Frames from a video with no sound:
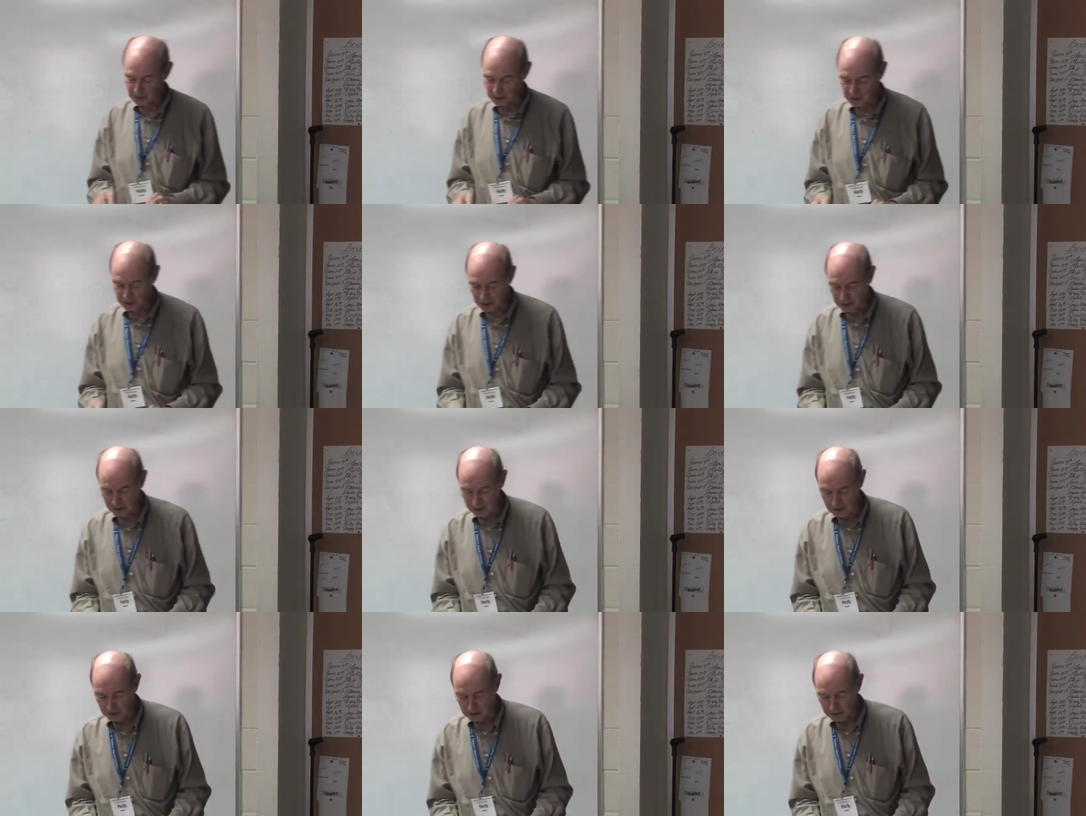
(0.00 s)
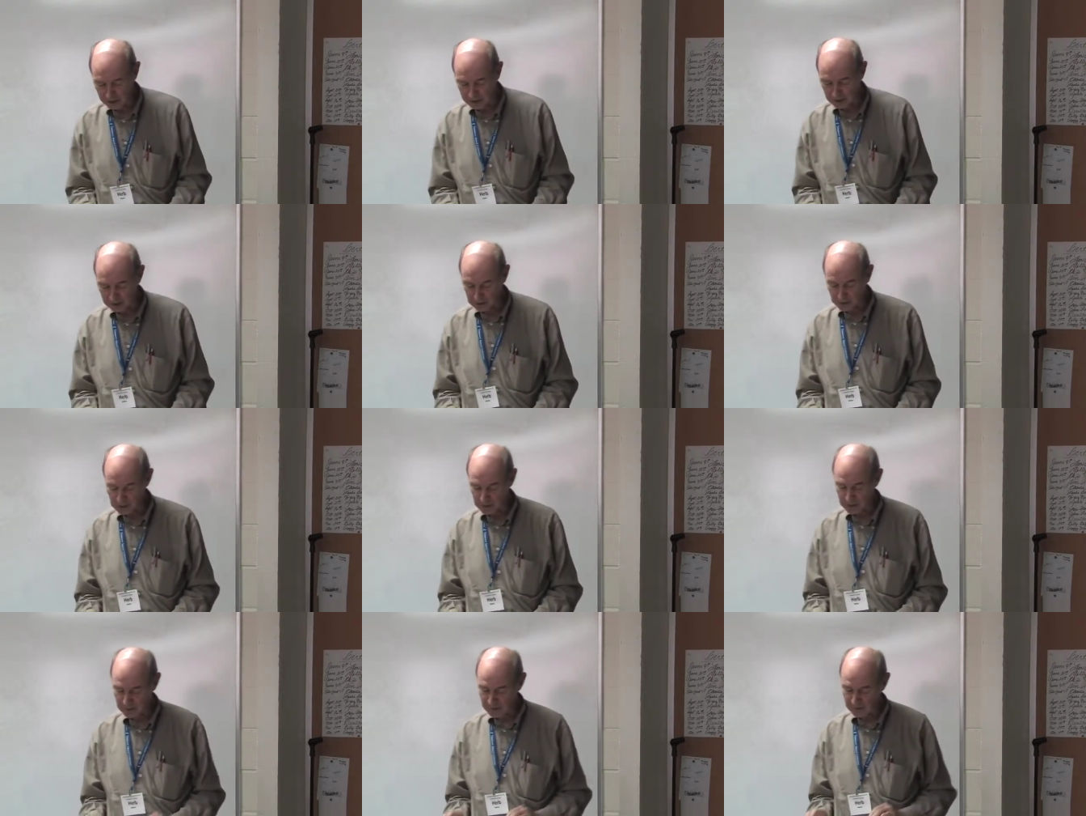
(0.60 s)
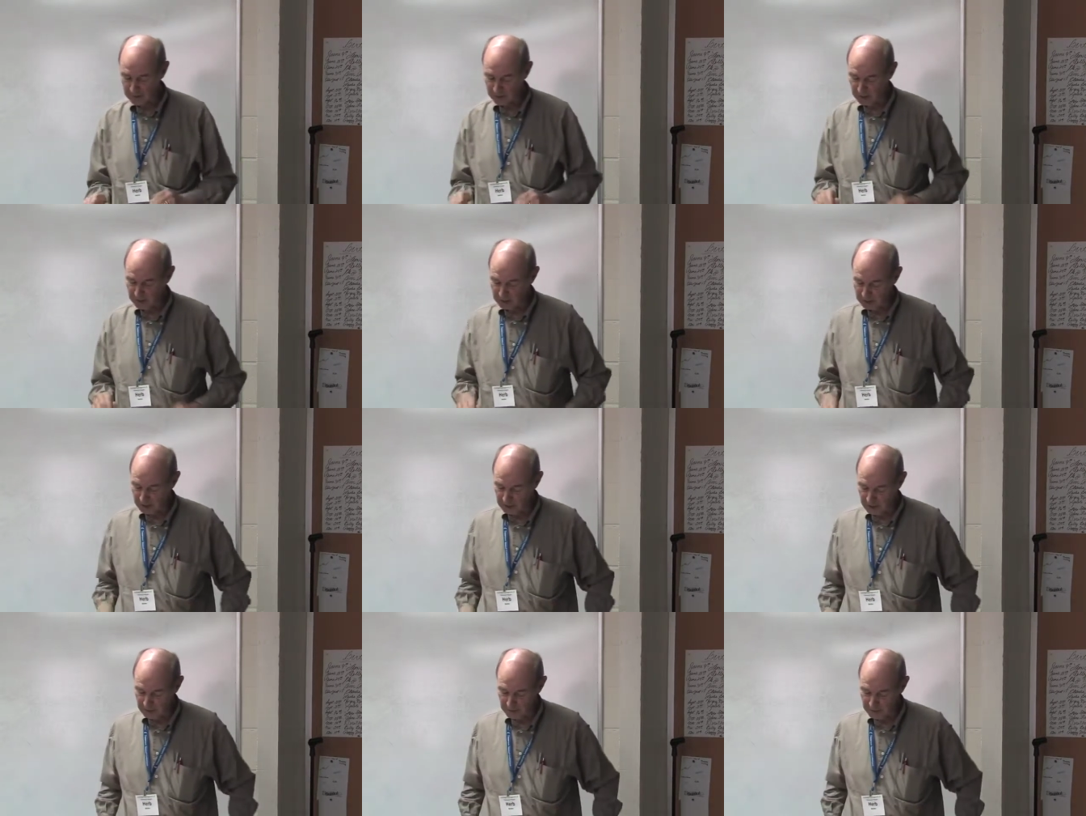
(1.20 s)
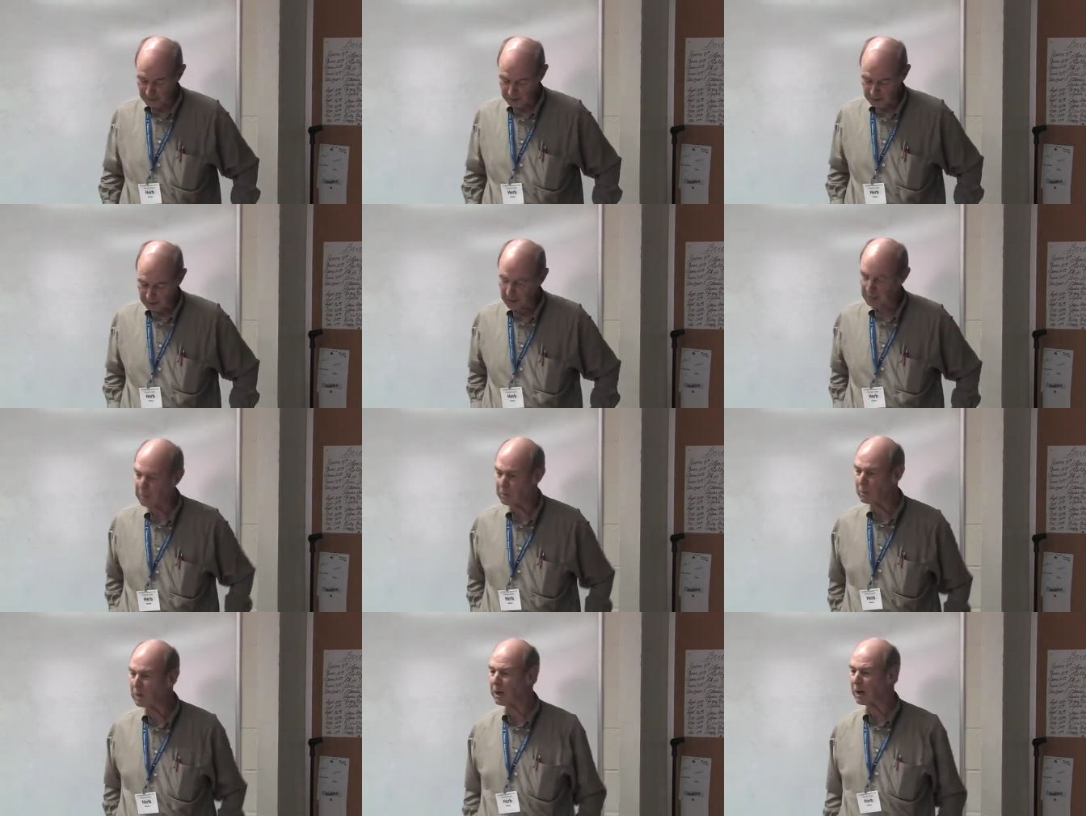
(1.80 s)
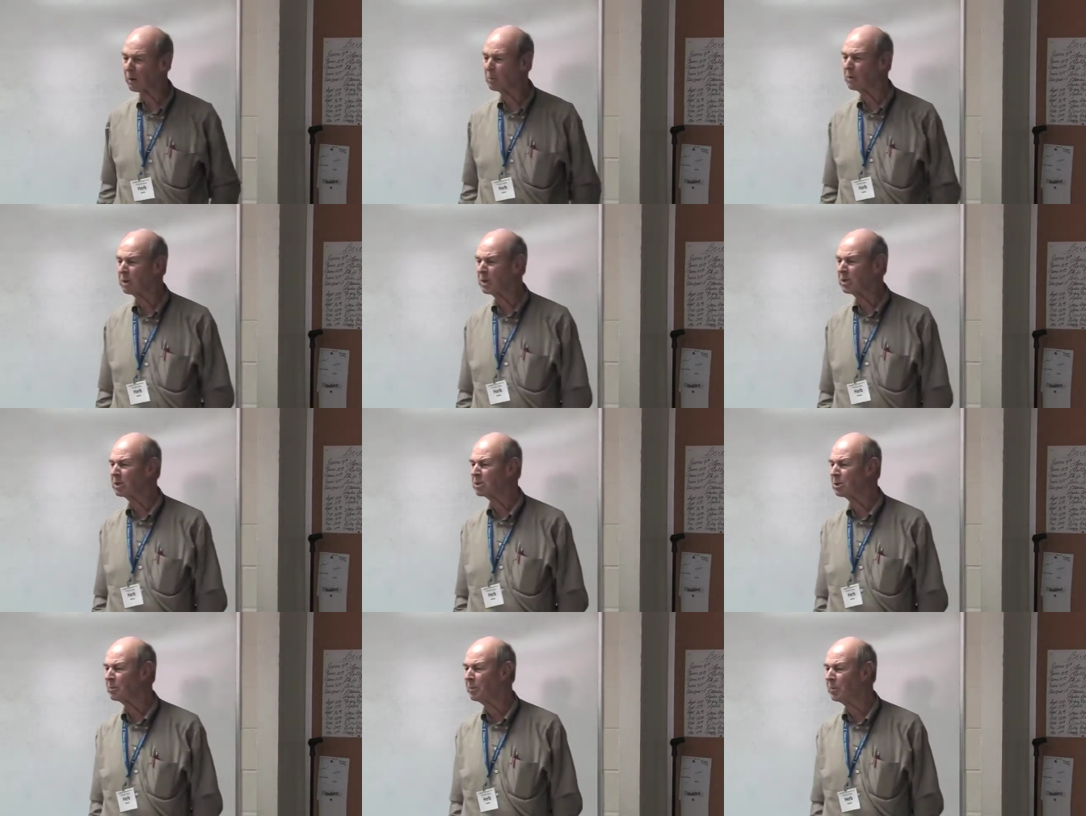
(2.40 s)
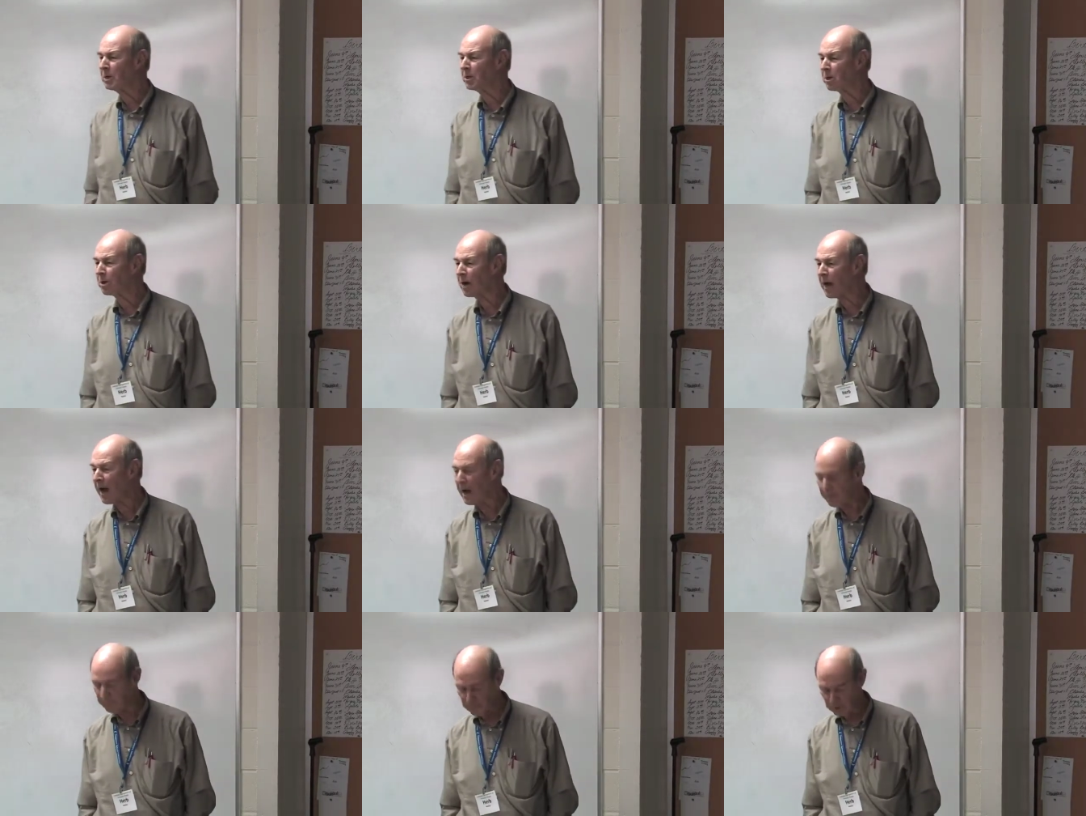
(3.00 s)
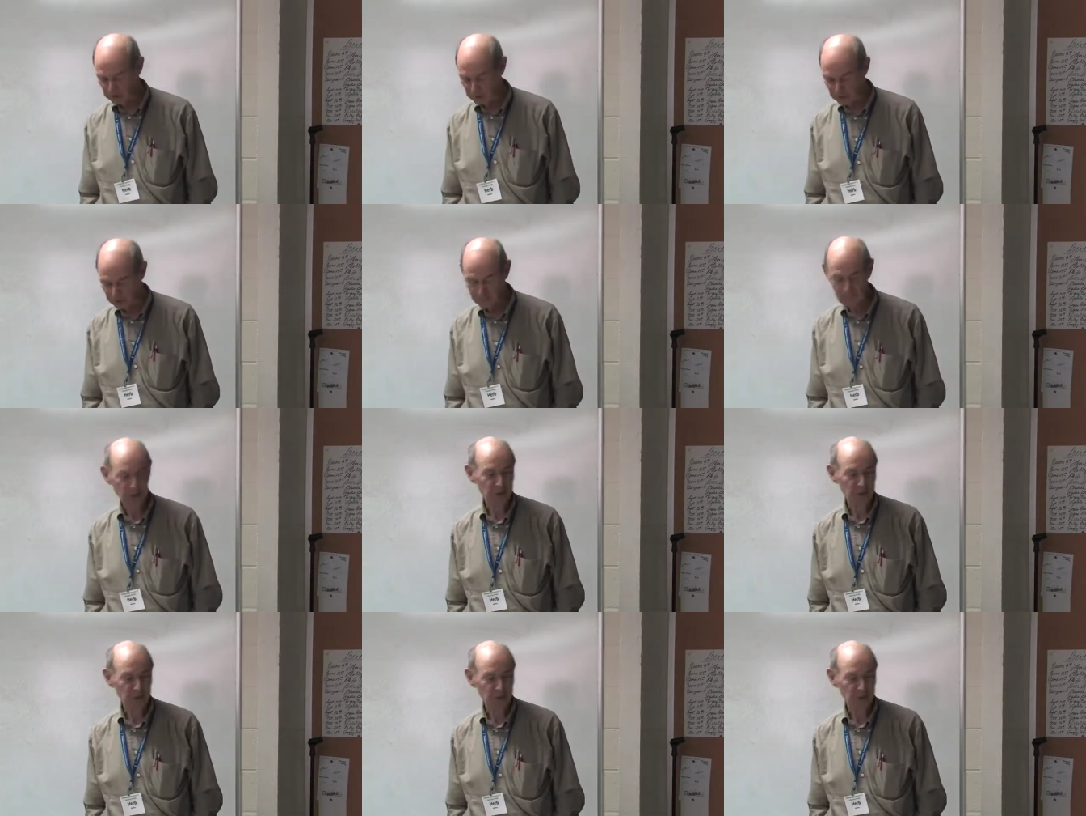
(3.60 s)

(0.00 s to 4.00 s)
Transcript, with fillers: C. Eric Lincoln said, made the comment that we are willing to be their advocate,